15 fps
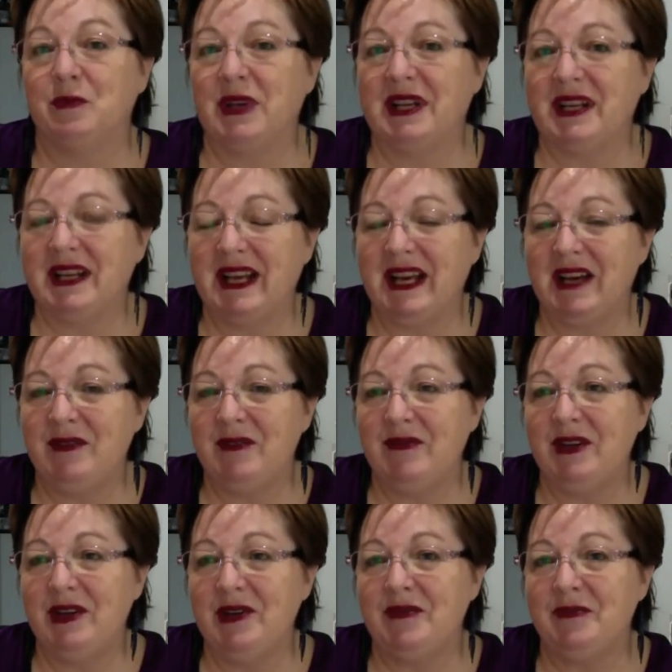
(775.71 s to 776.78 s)
We can have a
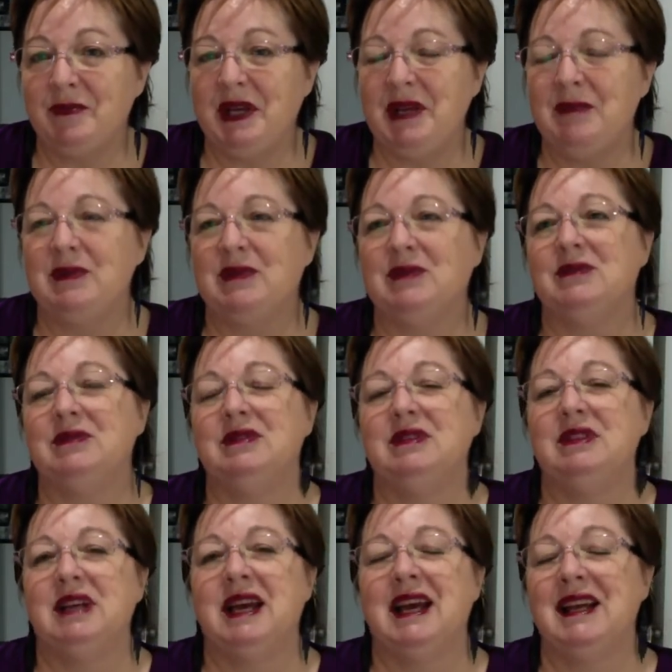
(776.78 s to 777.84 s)
fear of people,
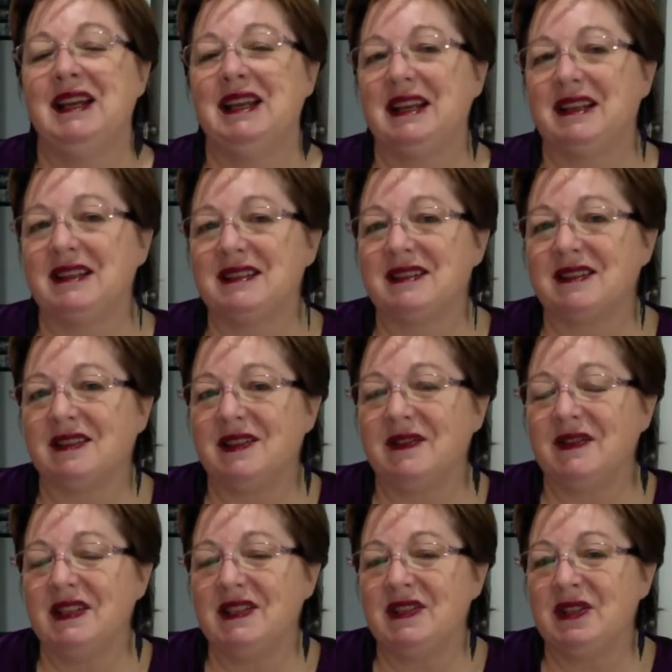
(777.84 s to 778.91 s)
and the other side
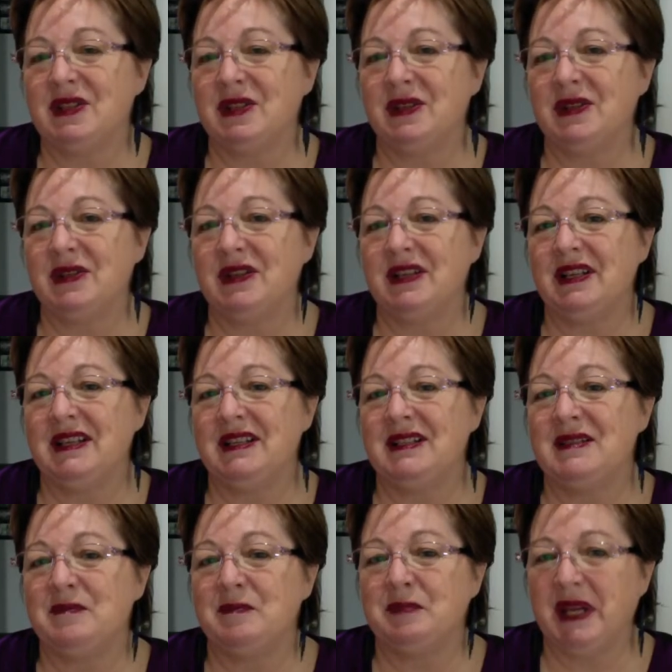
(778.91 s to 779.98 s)
of this too
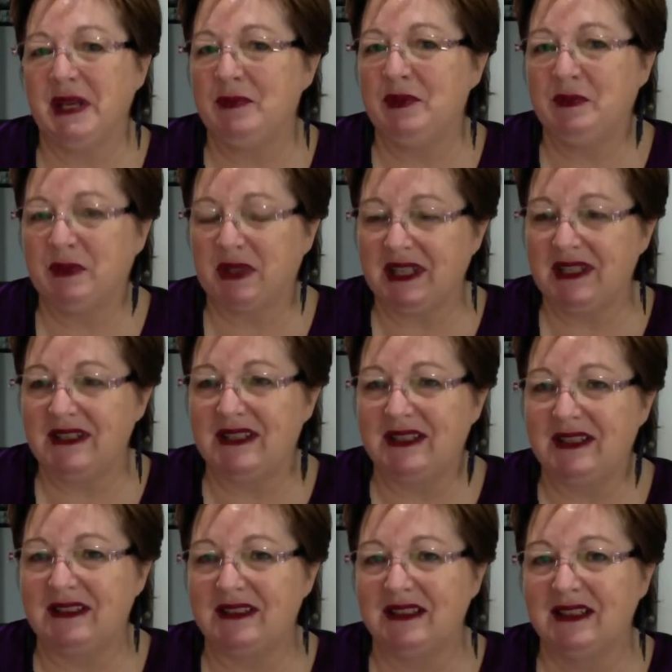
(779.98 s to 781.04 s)
is people
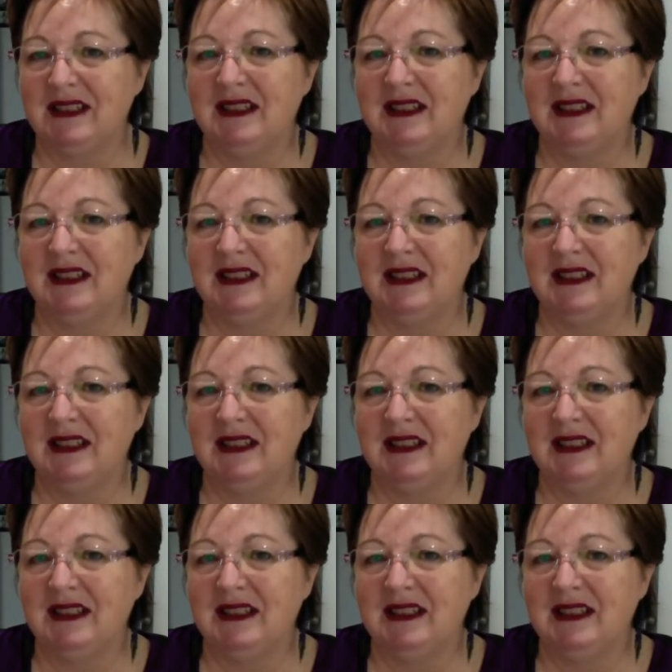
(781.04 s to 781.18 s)
pleasing.